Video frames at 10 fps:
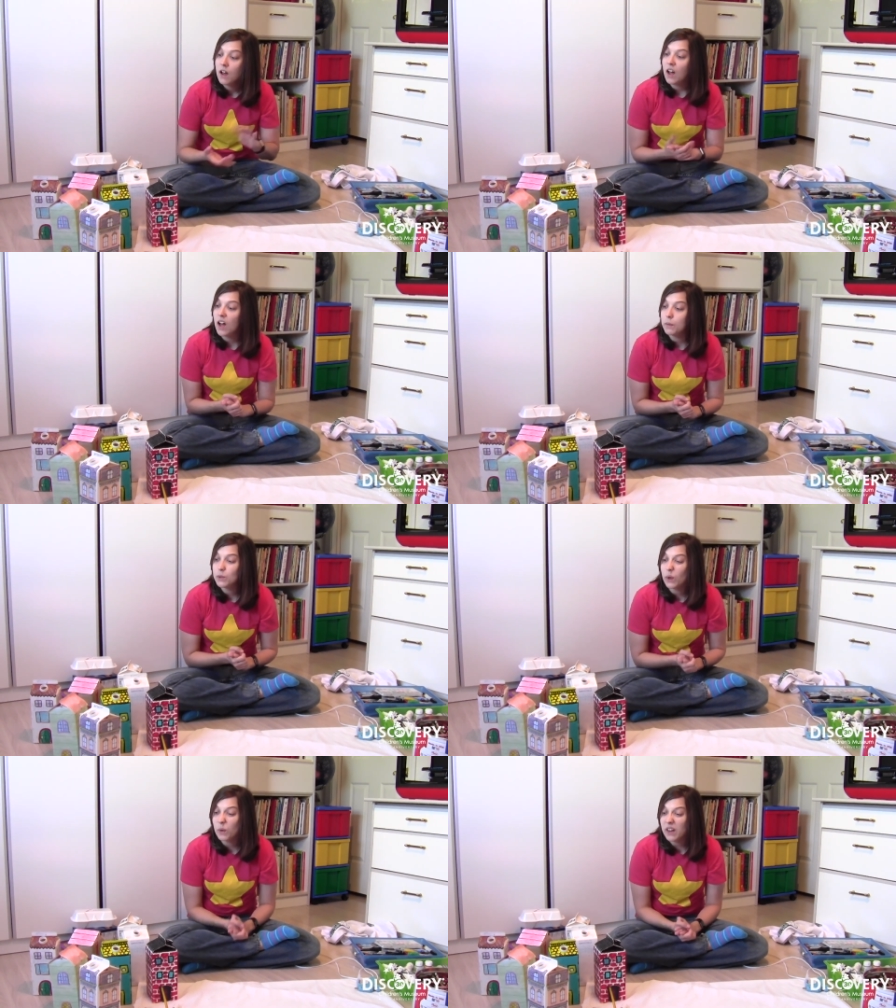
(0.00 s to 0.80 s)
Um,
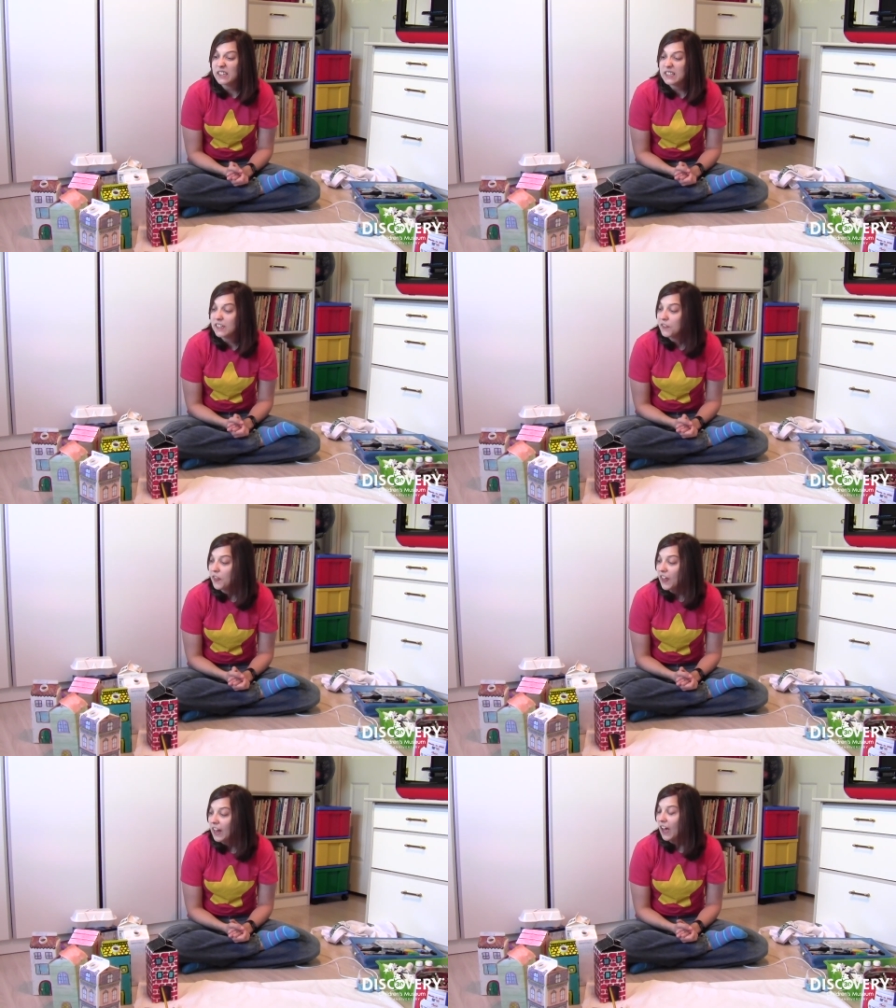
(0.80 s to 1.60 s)
so I wanted to
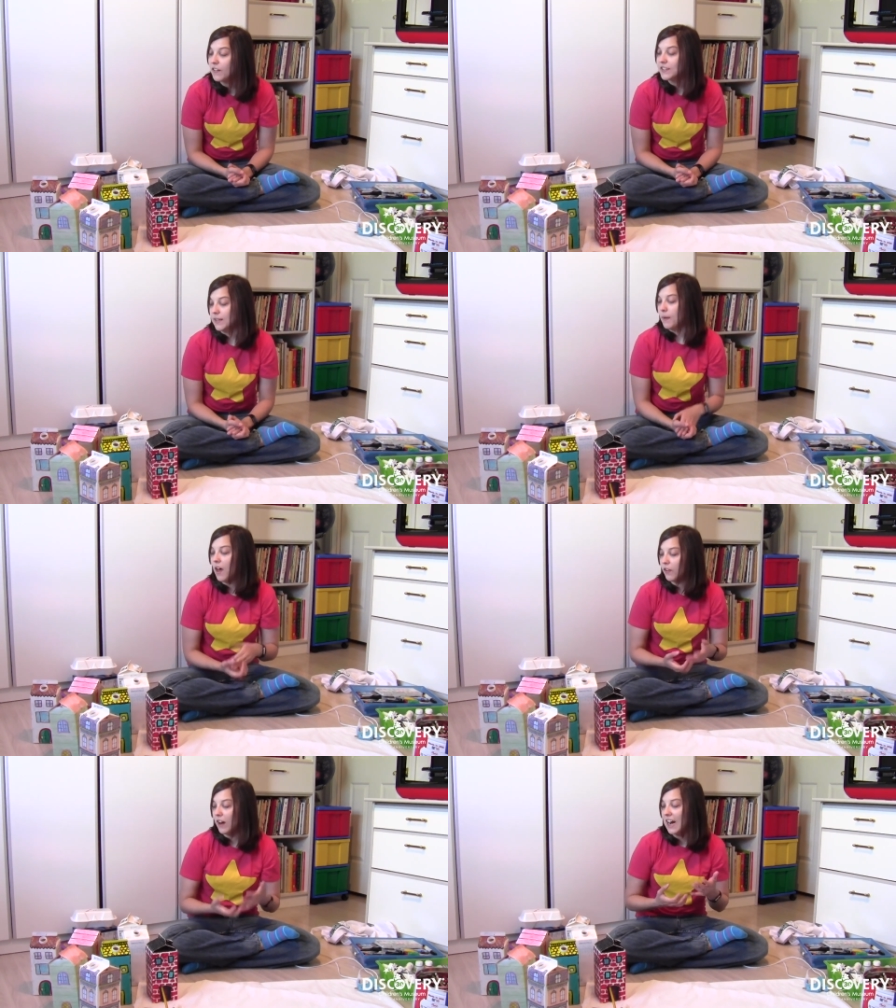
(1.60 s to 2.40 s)
think of some
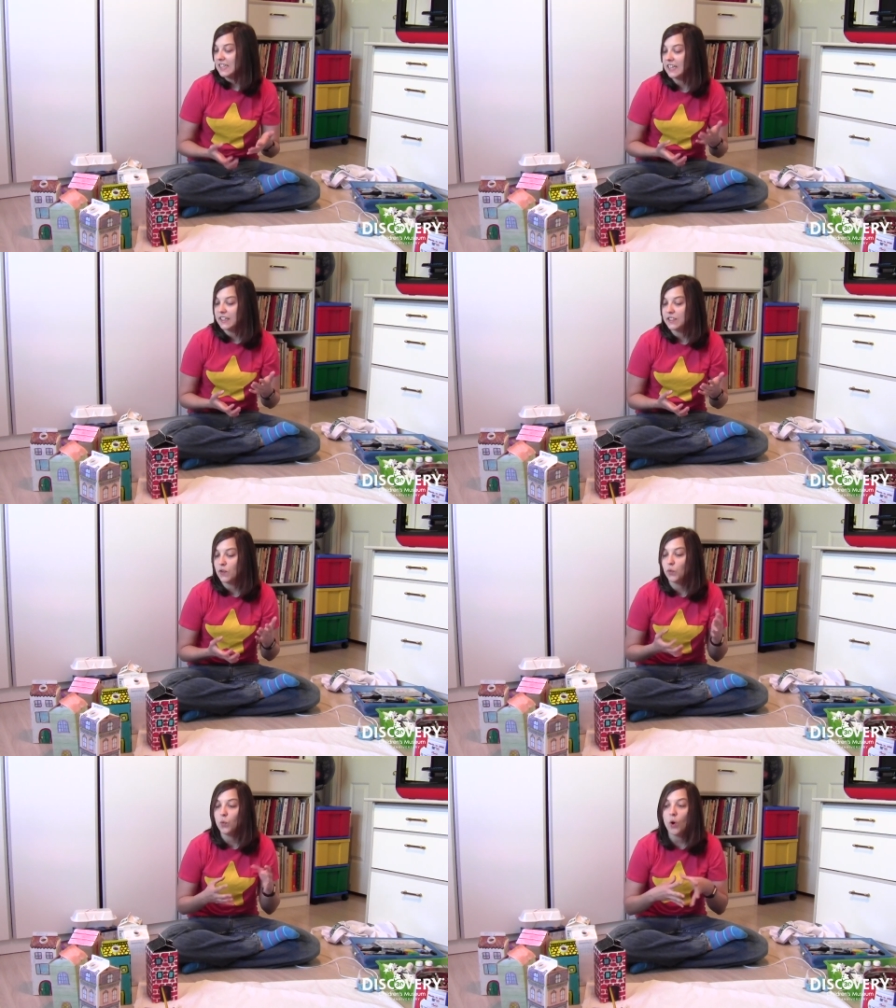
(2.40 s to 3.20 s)
other ideas
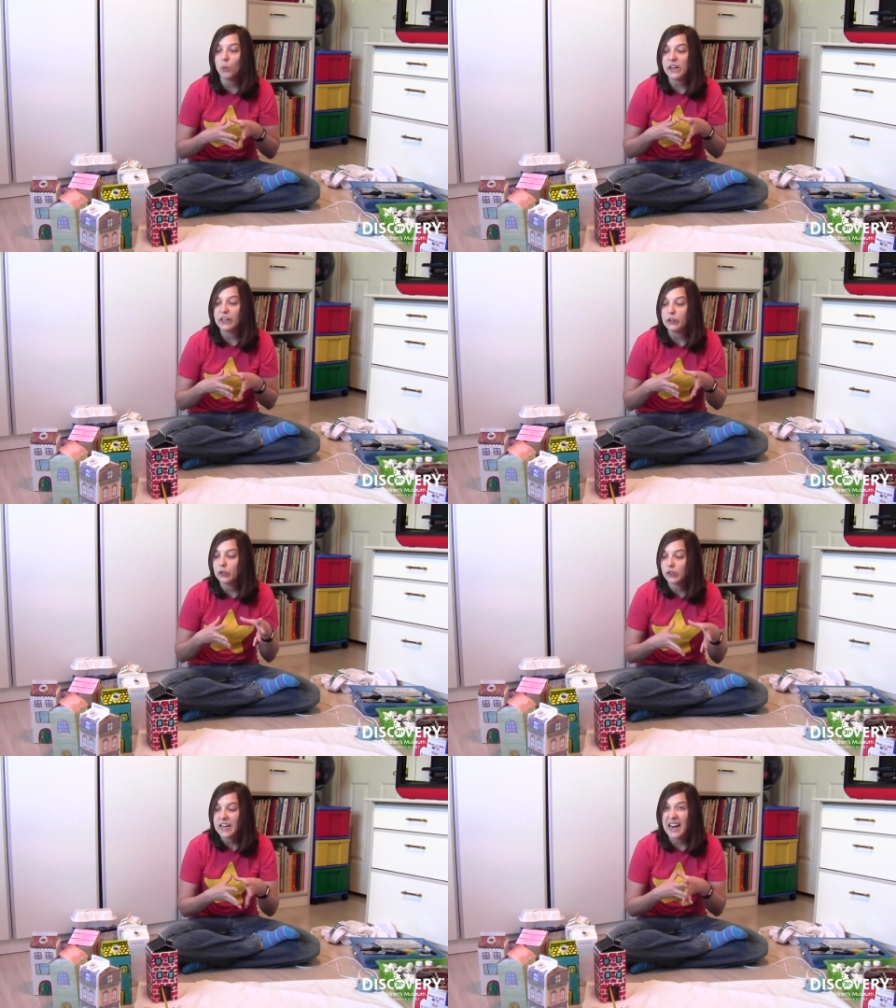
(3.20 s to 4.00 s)
of what we could
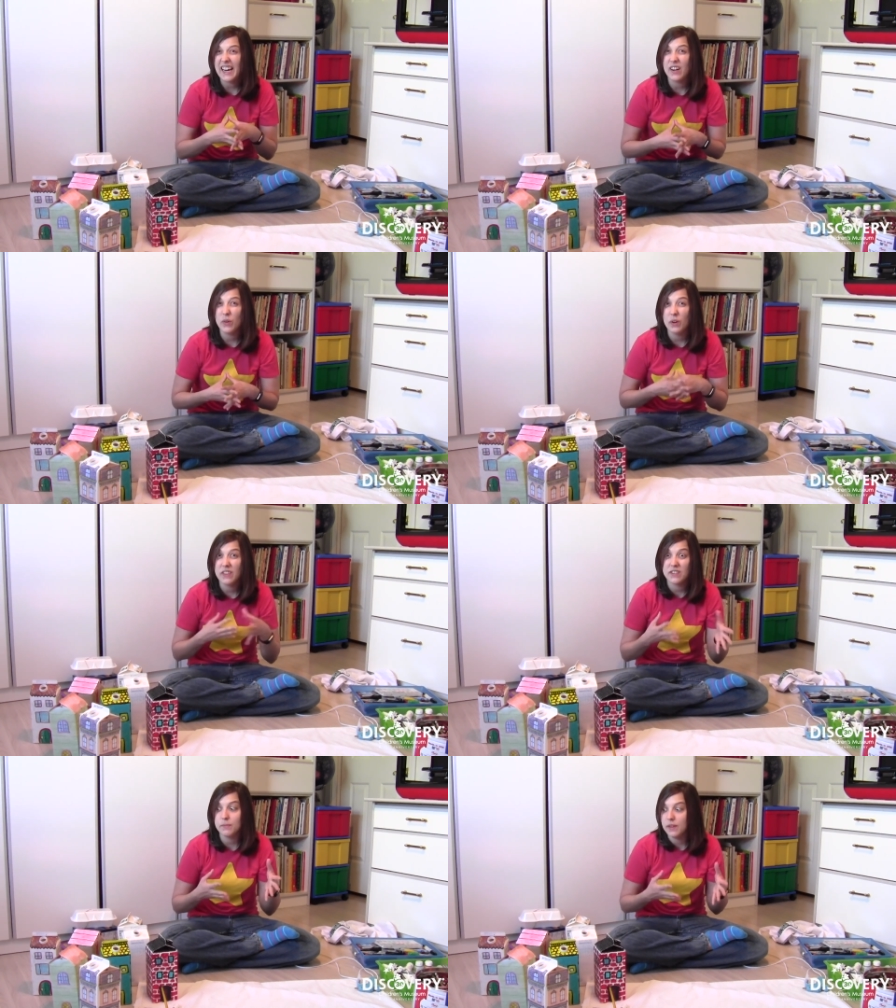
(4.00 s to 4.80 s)
create
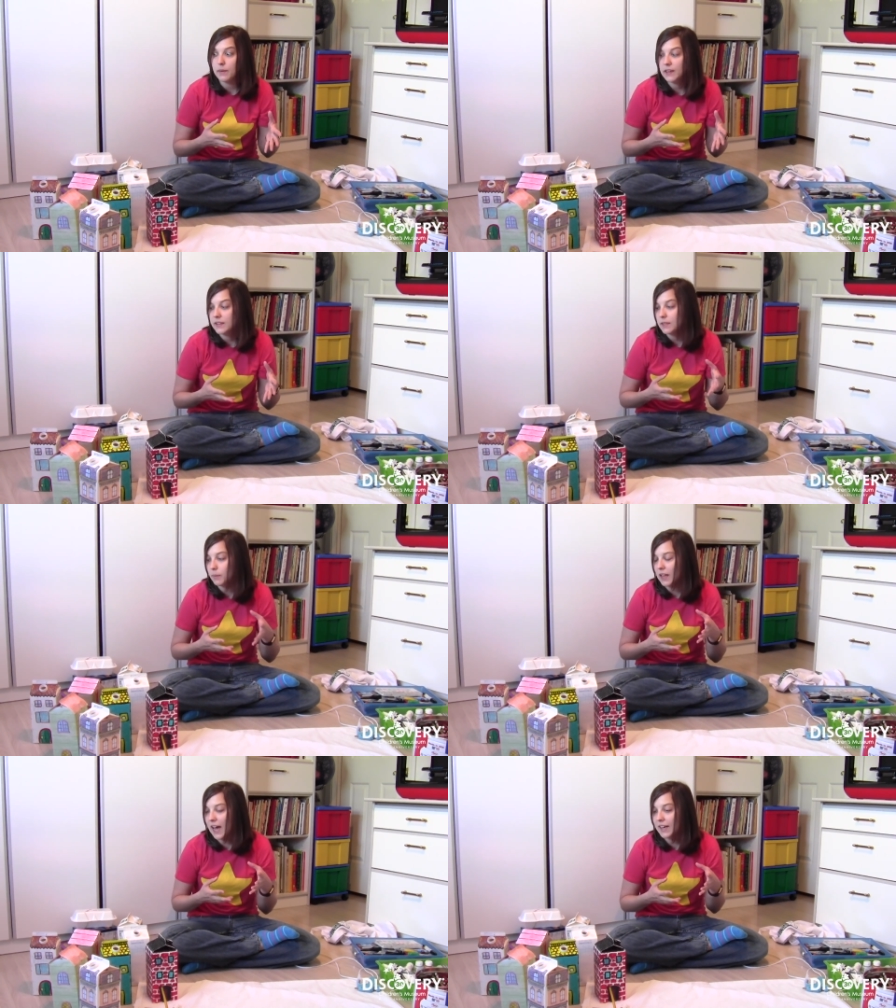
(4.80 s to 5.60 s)
with some limited
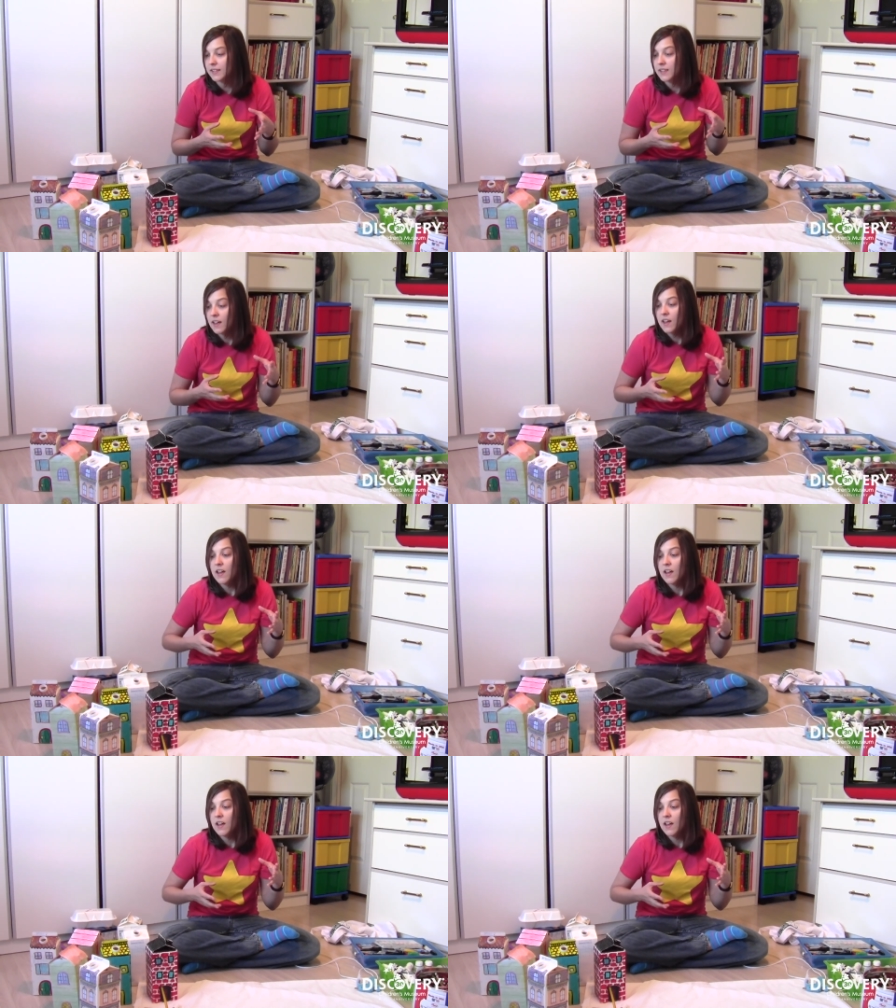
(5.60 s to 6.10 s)
supplies.